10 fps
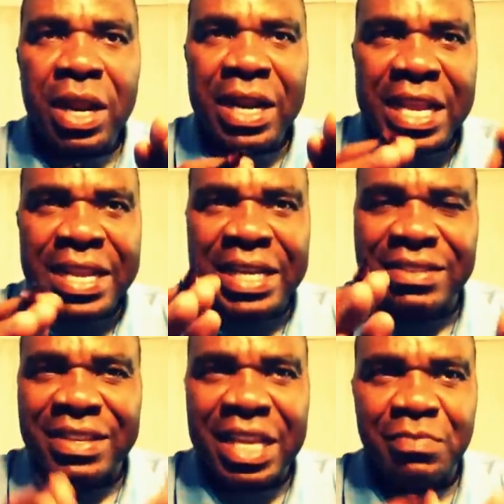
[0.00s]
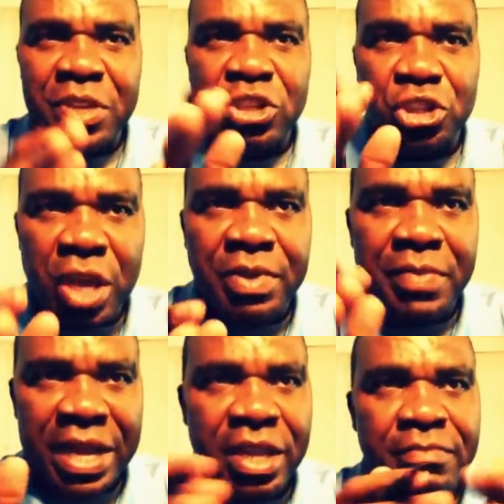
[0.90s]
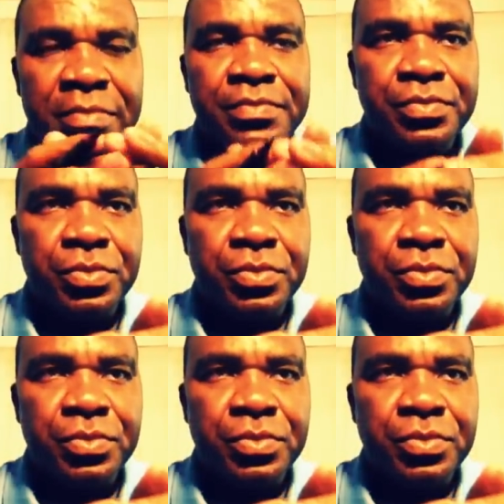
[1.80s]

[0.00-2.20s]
leaders that has been shaped by him.